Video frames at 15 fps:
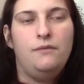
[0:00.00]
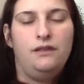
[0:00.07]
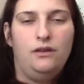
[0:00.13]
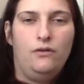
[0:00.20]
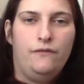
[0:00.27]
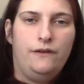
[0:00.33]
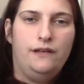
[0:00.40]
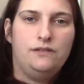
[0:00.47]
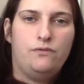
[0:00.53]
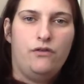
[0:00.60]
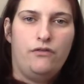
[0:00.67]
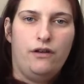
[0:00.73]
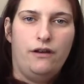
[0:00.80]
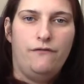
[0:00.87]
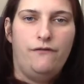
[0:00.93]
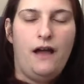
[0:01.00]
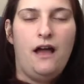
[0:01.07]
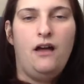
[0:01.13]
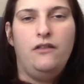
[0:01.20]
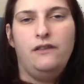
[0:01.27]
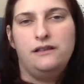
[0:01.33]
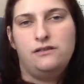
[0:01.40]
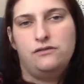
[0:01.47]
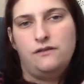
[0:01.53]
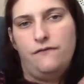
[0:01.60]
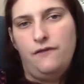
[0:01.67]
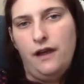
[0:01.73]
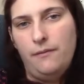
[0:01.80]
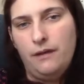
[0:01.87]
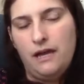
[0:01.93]
but the orphanage won't create a file unless there's a
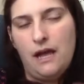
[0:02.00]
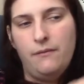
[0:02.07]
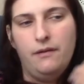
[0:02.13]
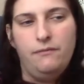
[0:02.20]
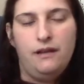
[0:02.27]
family coming,